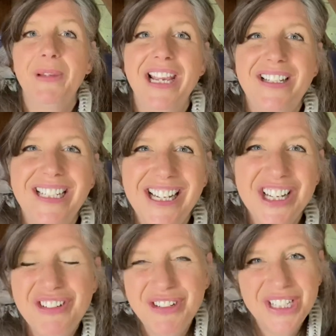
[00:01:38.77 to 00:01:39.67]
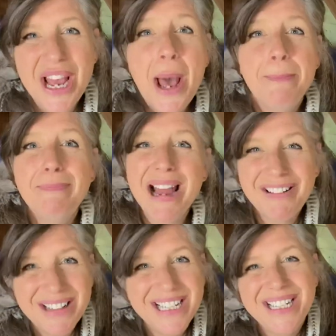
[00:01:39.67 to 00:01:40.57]
the 1800s,
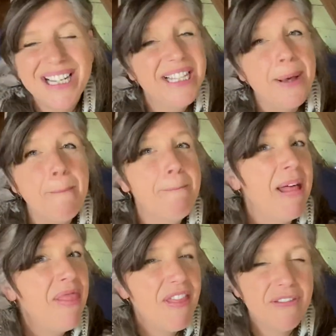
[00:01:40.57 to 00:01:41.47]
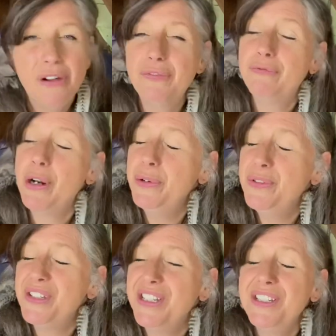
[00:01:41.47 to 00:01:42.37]
married in the month of
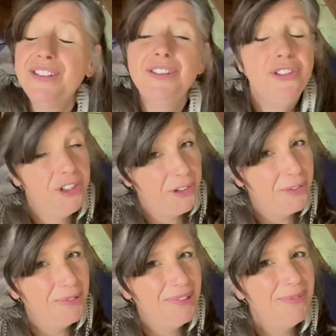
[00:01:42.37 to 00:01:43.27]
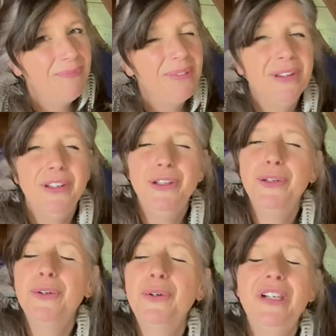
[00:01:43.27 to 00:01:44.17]
roses, June,
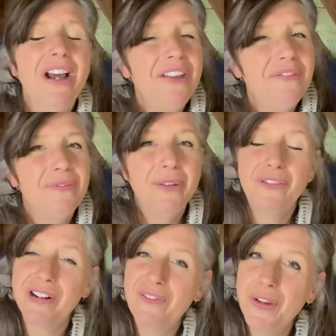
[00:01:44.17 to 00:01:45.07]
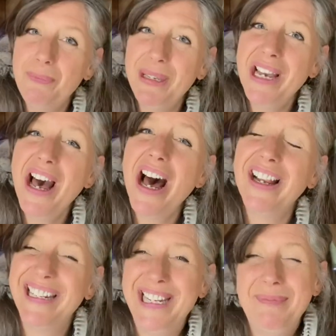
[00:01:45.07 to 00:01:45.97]
your life will forever be a
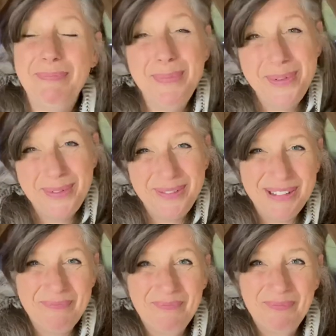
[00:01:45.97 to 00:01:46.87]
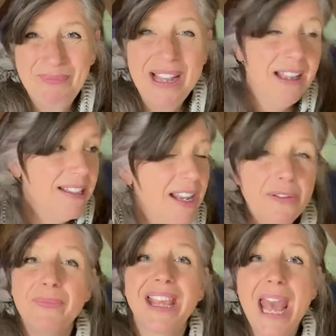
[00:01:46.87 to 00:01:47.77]
honeymoon. So
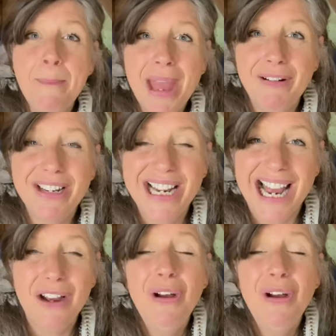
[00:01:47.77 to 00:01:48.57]
get married now,